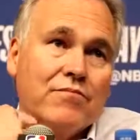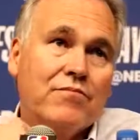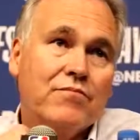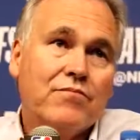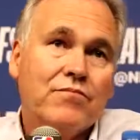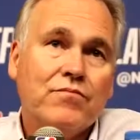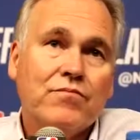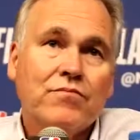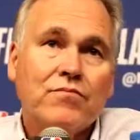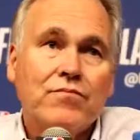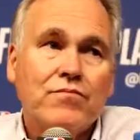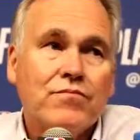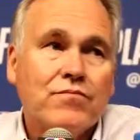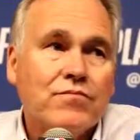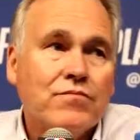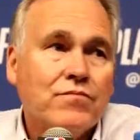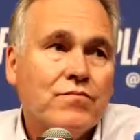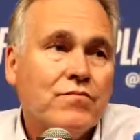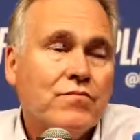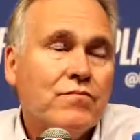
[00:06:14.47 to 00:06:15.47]

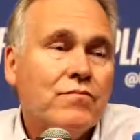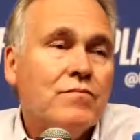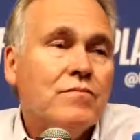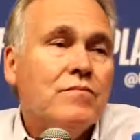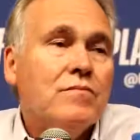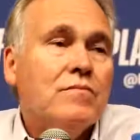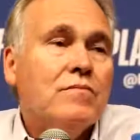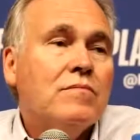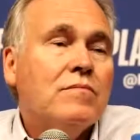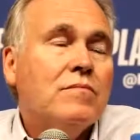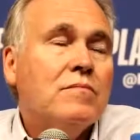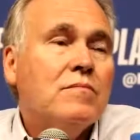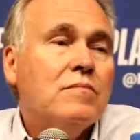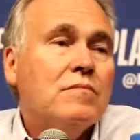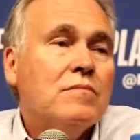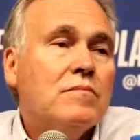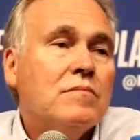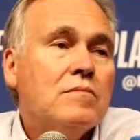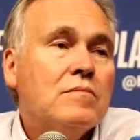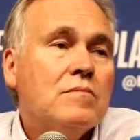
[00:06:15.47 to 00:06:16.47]

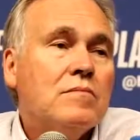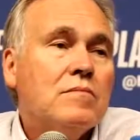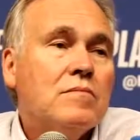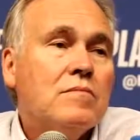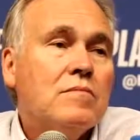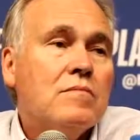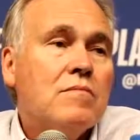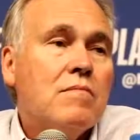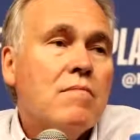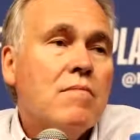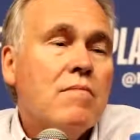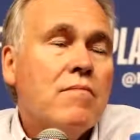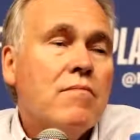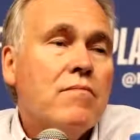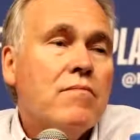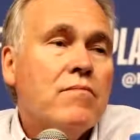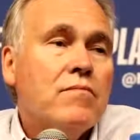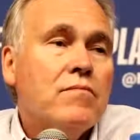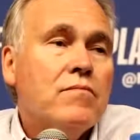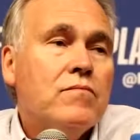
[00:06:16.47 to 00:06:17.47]

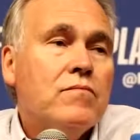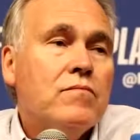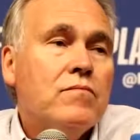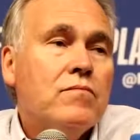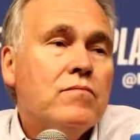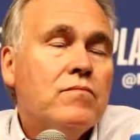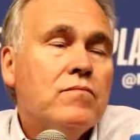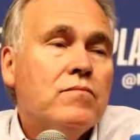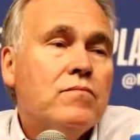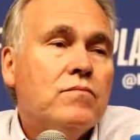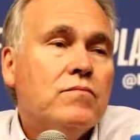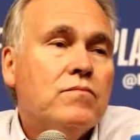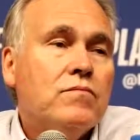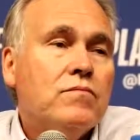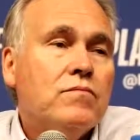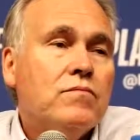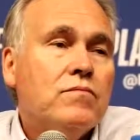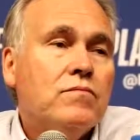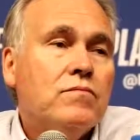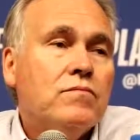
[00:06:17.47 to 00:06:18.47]

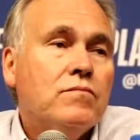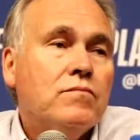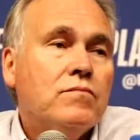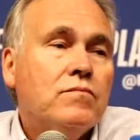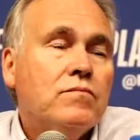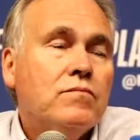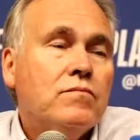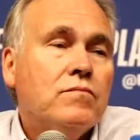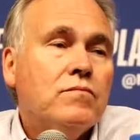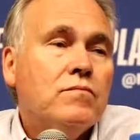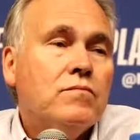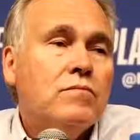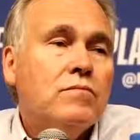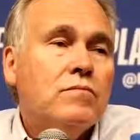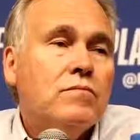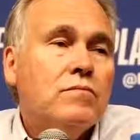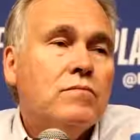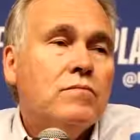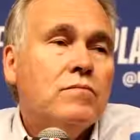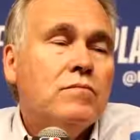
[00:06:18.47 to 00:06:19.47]

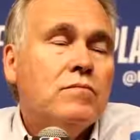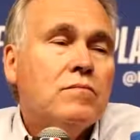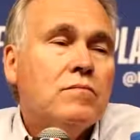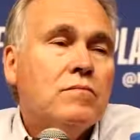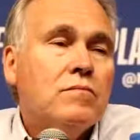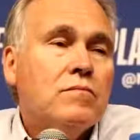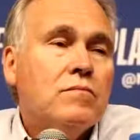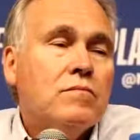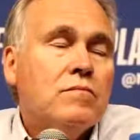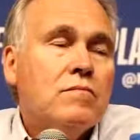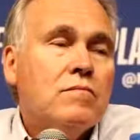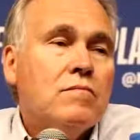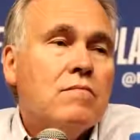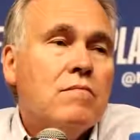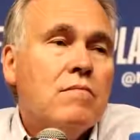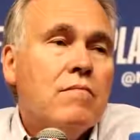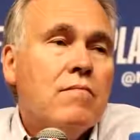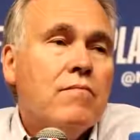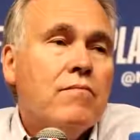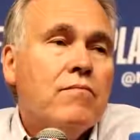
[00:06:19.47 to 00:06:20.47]

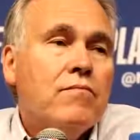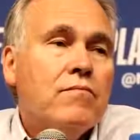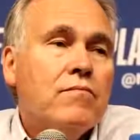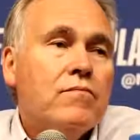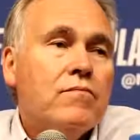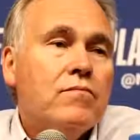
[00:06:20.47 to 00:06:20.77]
(silence)